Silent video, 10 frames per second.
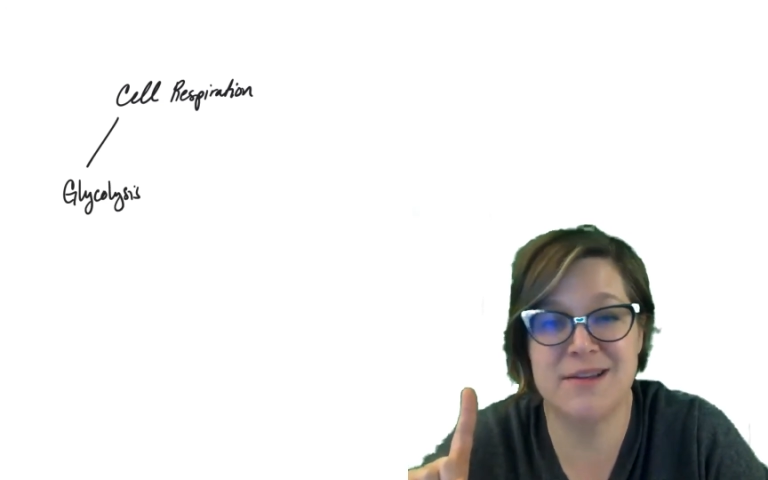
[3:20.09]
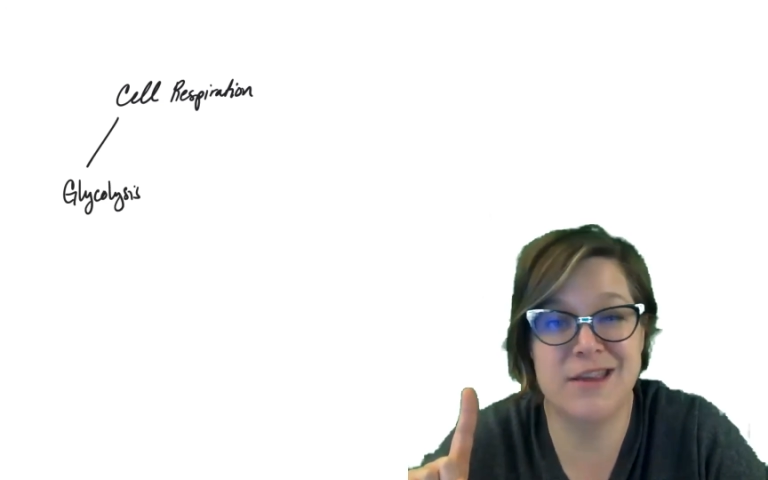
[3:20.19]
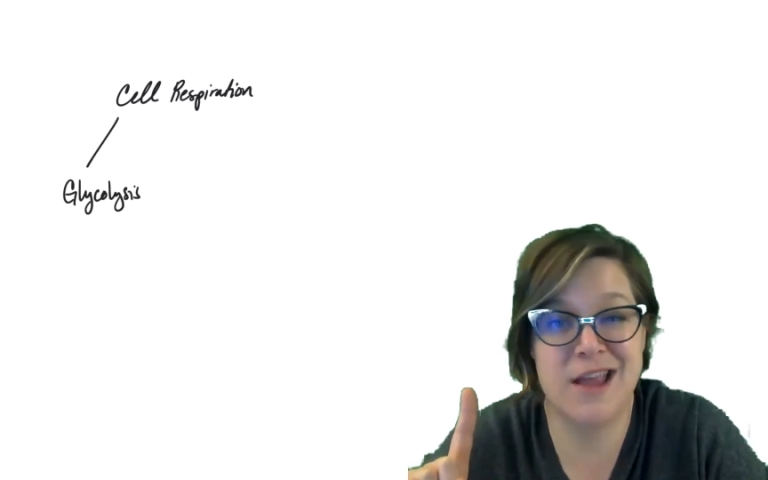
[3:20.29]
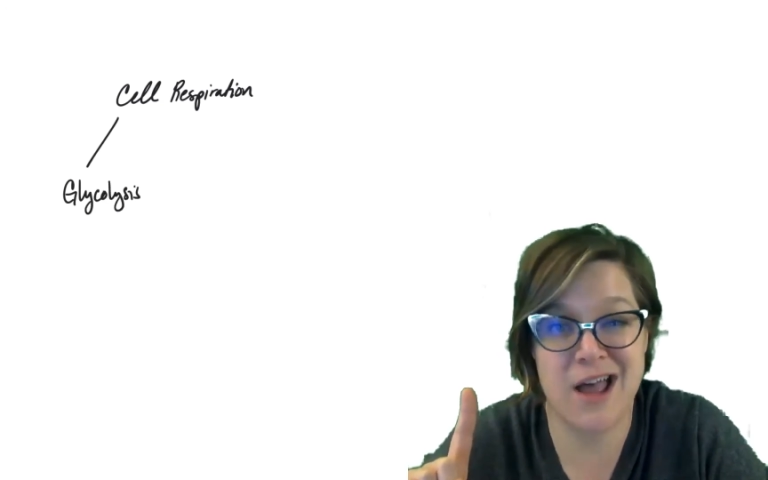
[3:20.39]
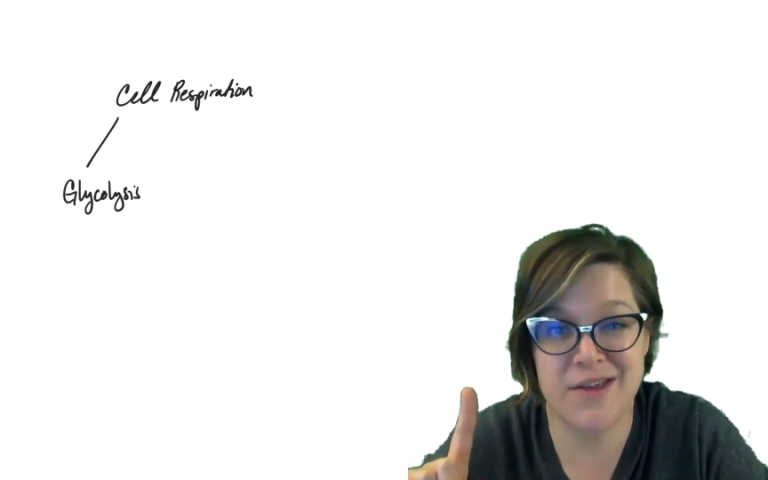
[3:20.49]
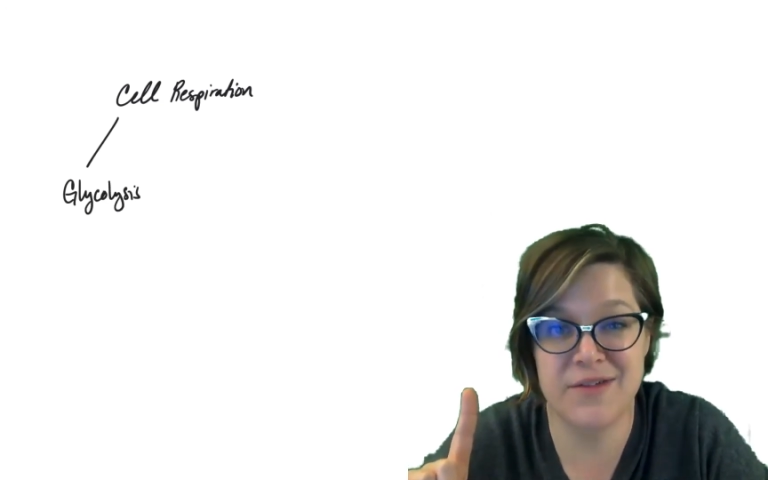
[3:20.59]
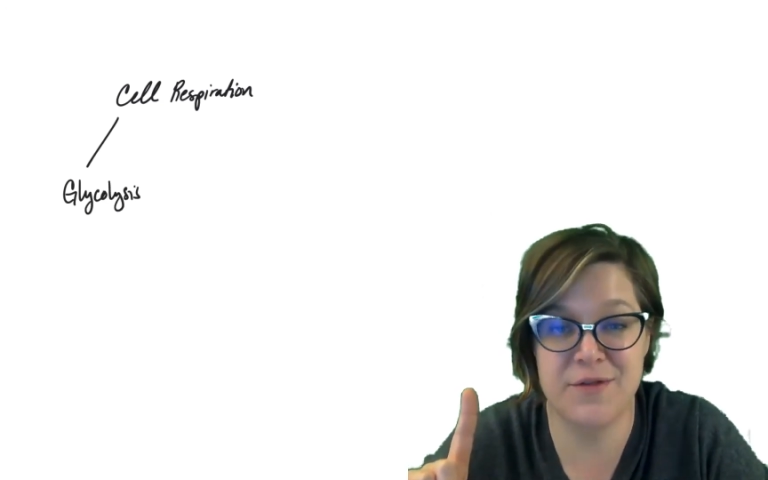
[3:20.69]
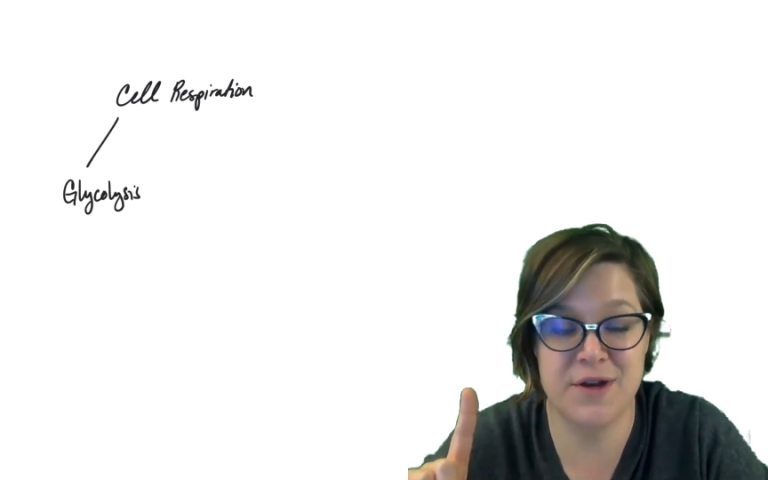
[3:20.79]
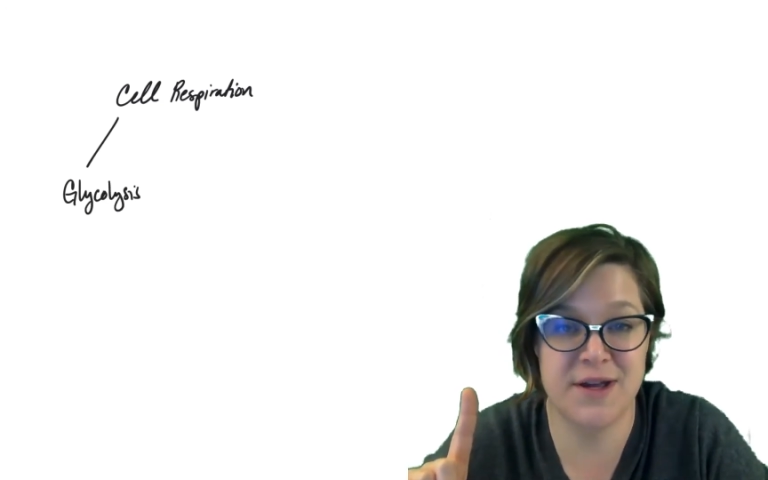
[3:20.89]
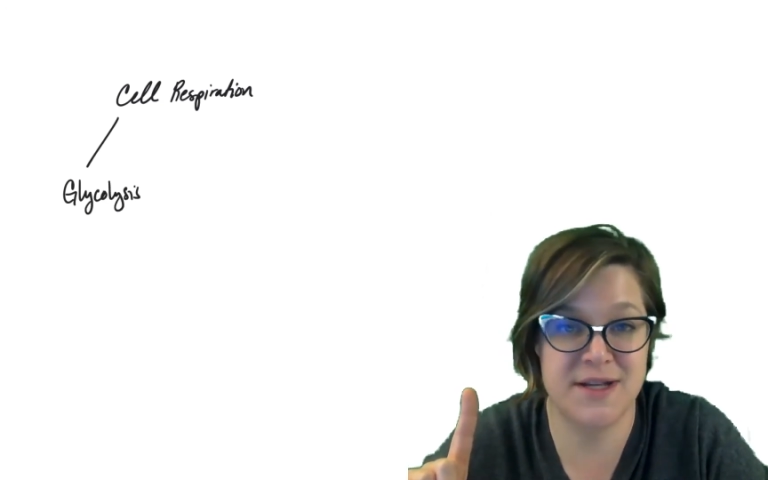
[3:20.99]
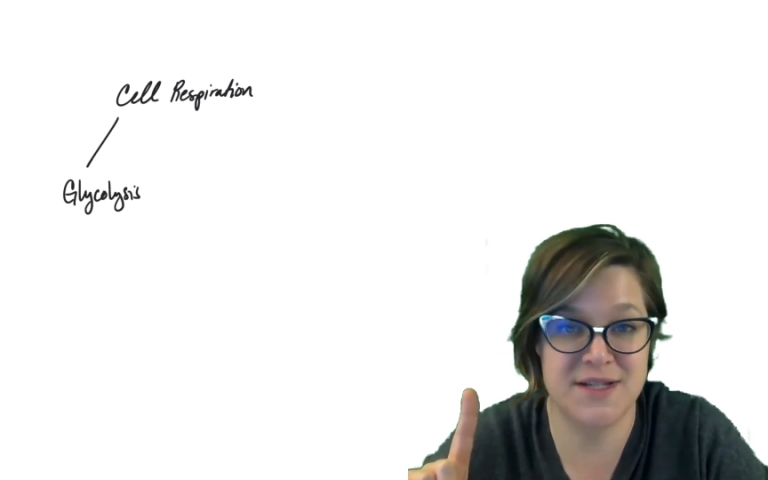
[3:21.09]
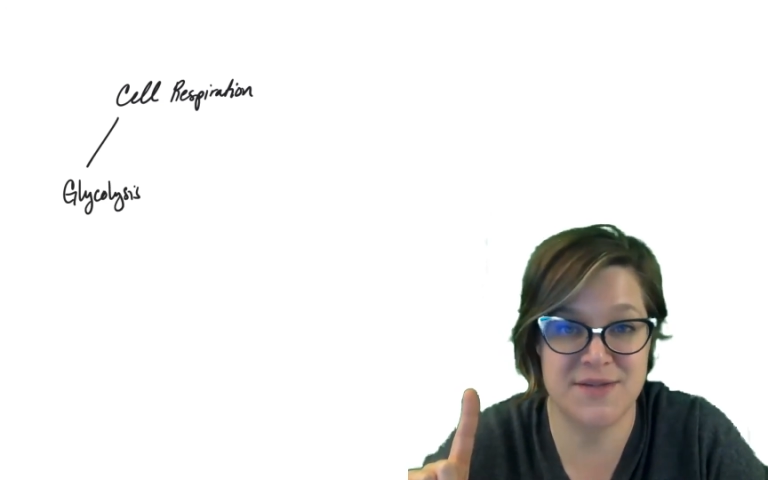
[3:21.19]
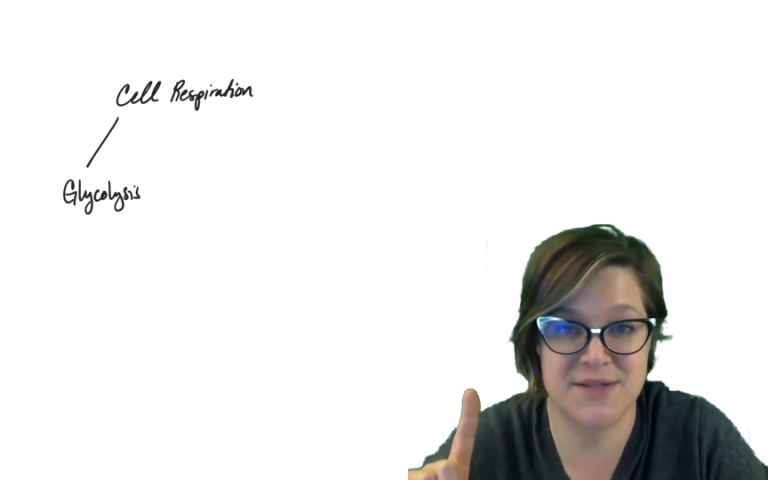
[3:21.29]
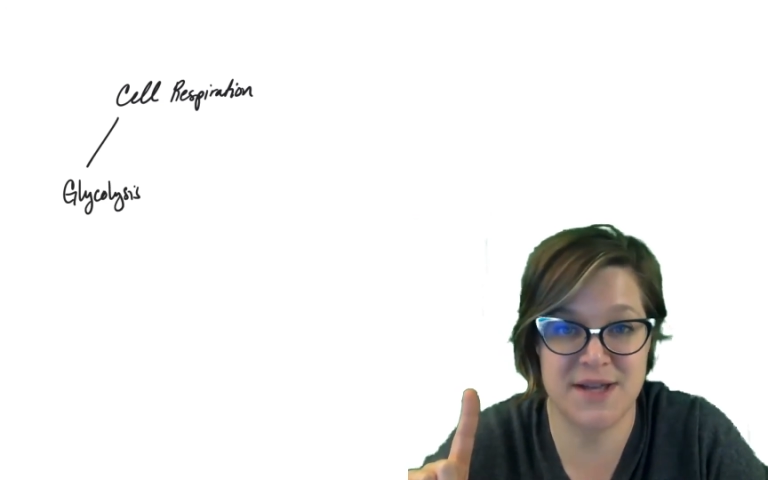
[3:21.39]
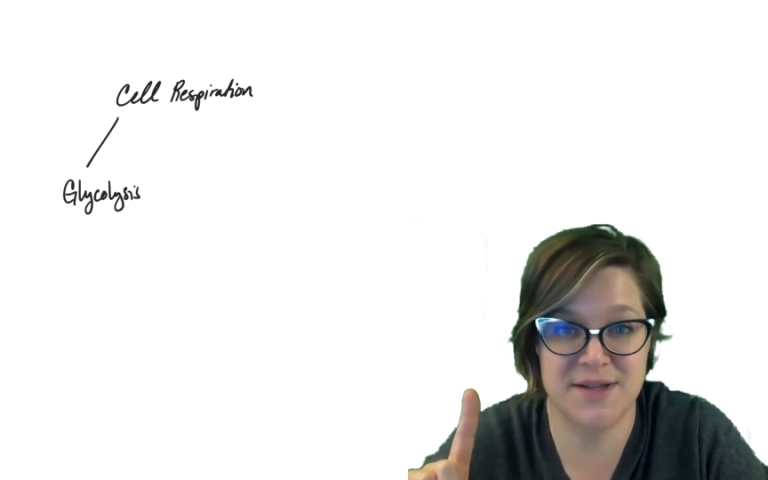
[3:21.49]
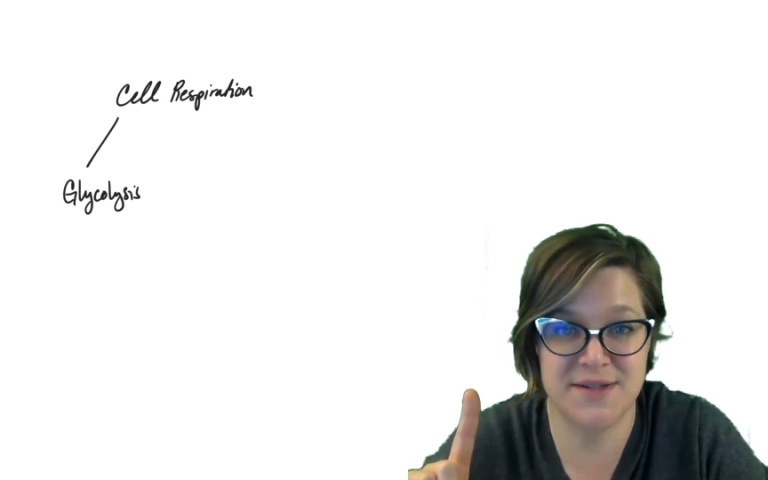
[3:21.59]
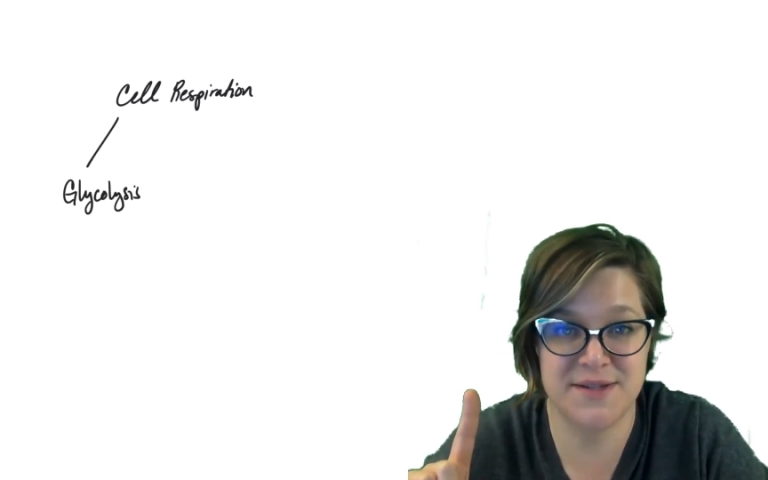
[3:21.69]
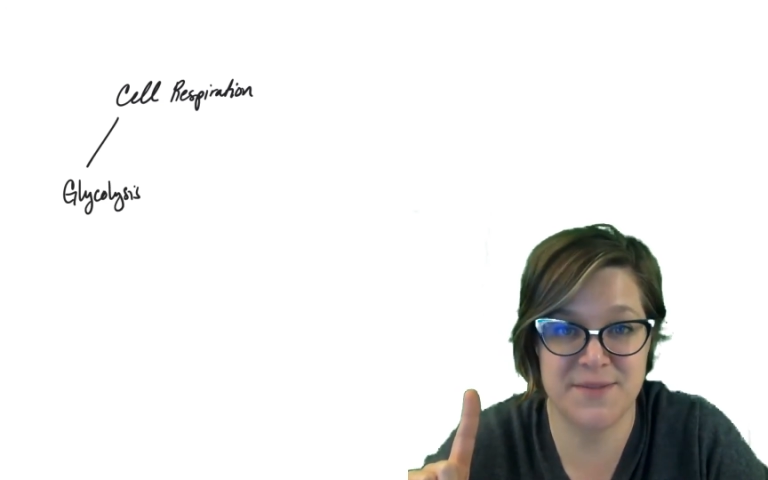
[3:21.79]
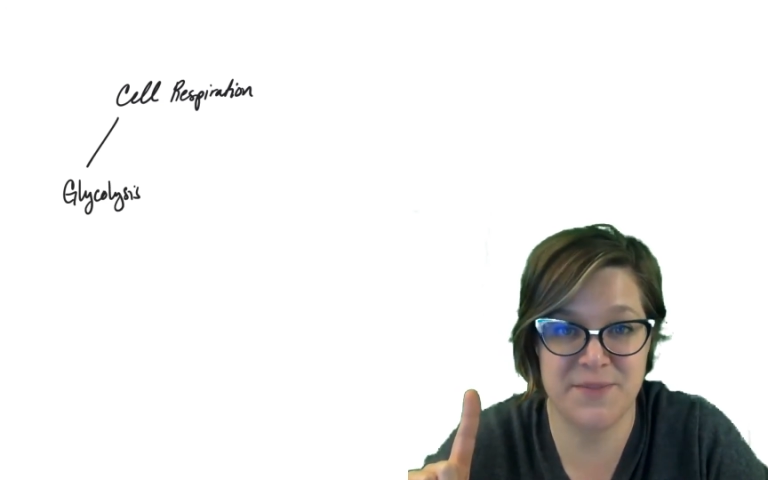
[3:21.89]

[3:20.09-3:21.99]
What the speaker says: lot of different kinds of cells.